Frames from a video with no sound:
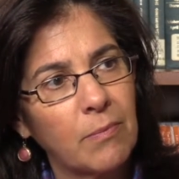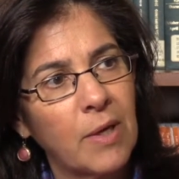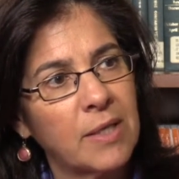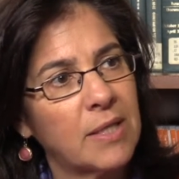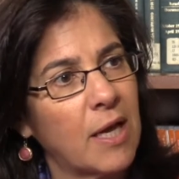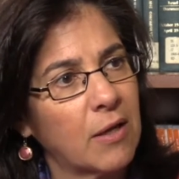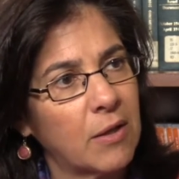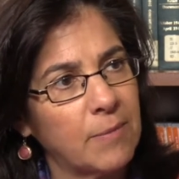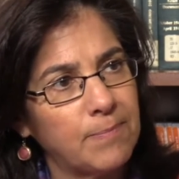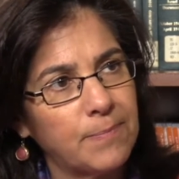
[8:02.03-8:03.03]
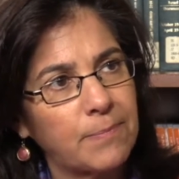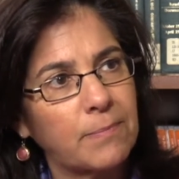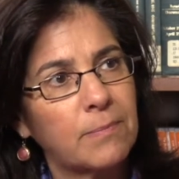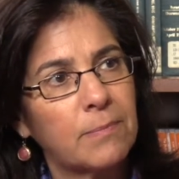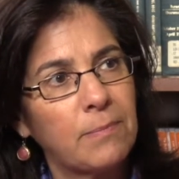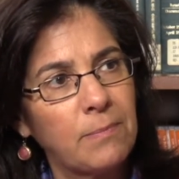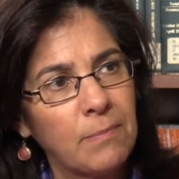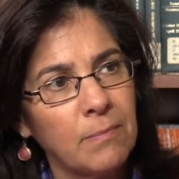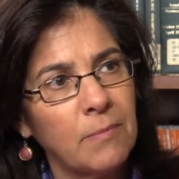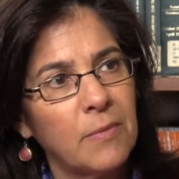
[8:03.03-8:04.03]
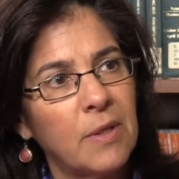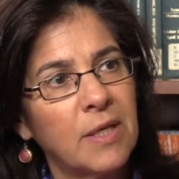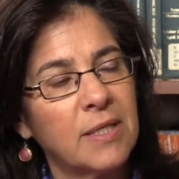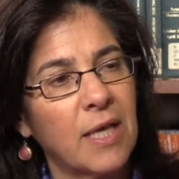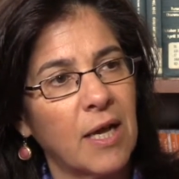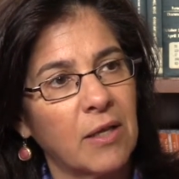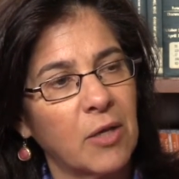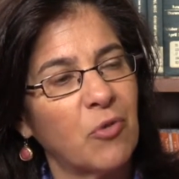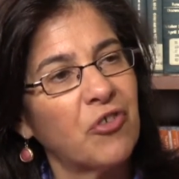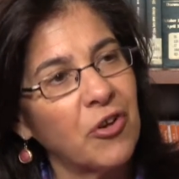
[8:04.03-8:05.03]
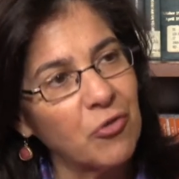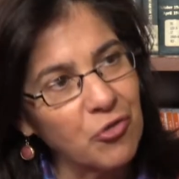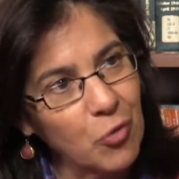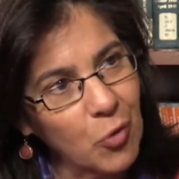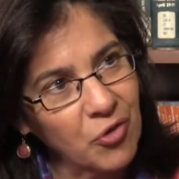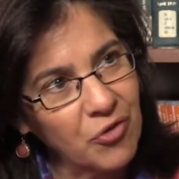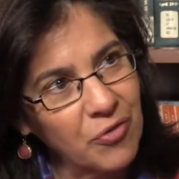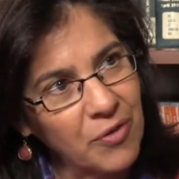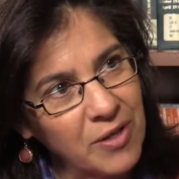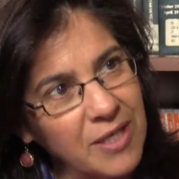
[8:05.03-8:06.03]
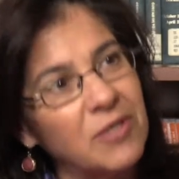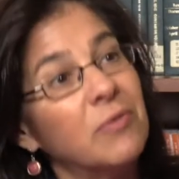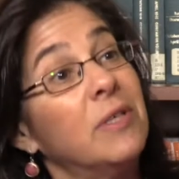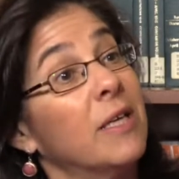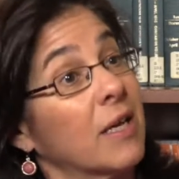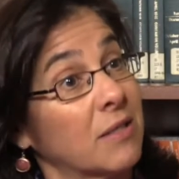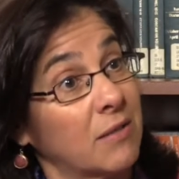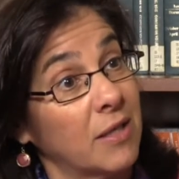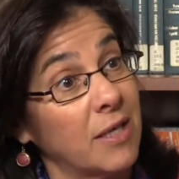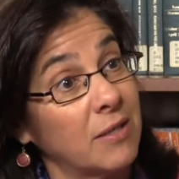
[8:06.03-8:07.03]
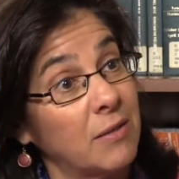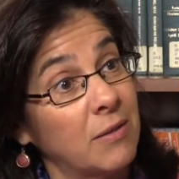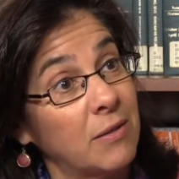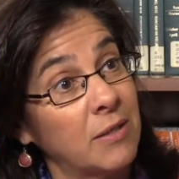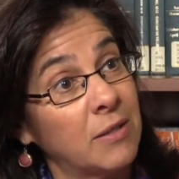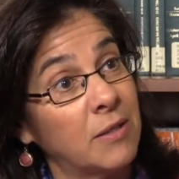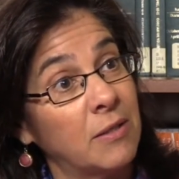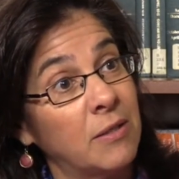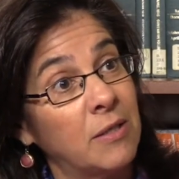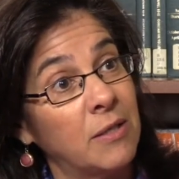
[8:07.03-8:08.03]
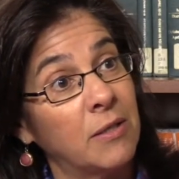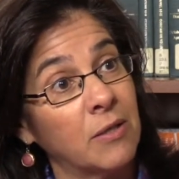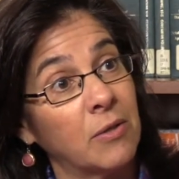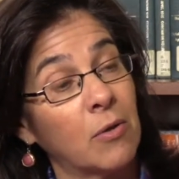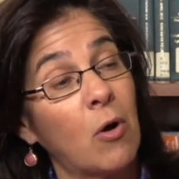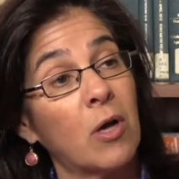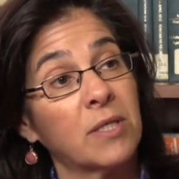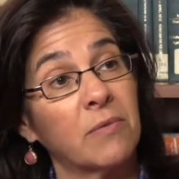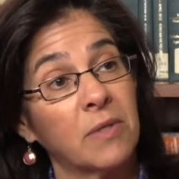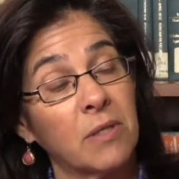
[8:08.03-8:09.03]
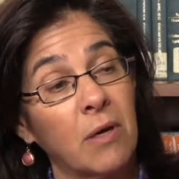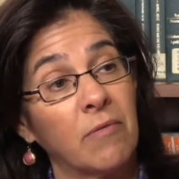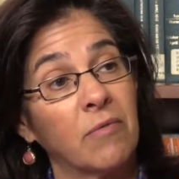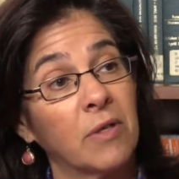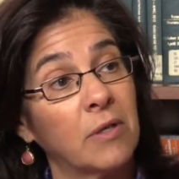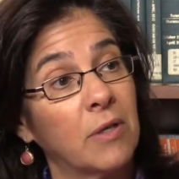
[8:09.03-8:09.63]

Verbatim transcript: Uh, exactly. It's just, it's, it's horrific. Exactly, which underscores the need to de-escalate. Yeah, absolutely. The, the, the cost of well, this, this conflict.